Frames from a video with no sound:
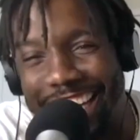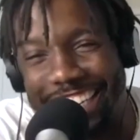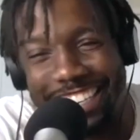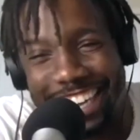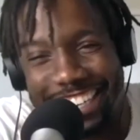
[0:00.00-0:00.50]

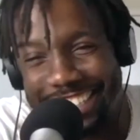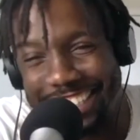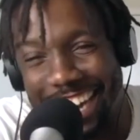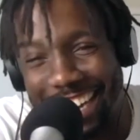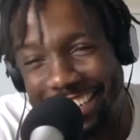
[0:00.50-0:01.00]
like, it's
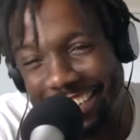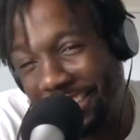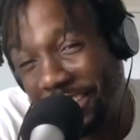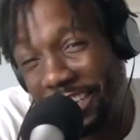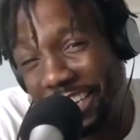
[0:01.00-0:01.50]
not a new
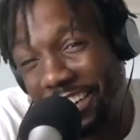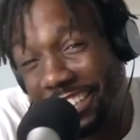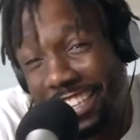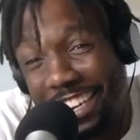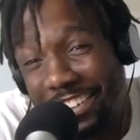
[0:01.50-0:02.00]
year and it's
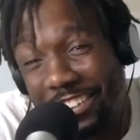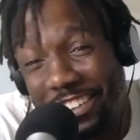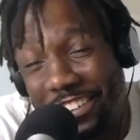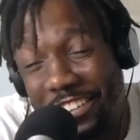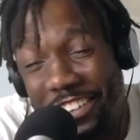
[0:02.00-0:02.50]
not a new
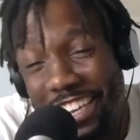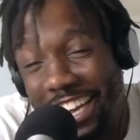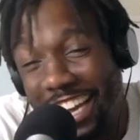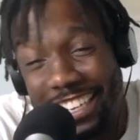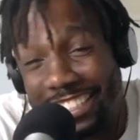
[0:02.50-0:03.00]
you and
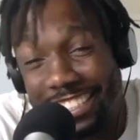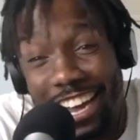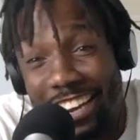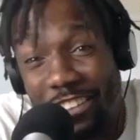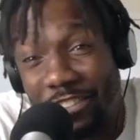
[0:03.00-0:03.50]
it's not
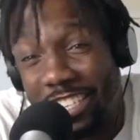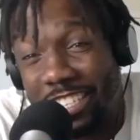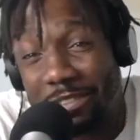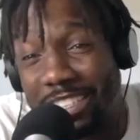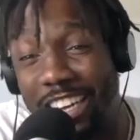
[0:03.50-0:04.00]

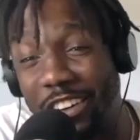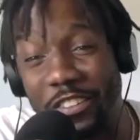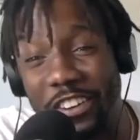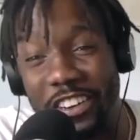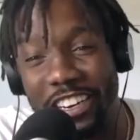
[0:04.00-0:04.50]
racism's not over.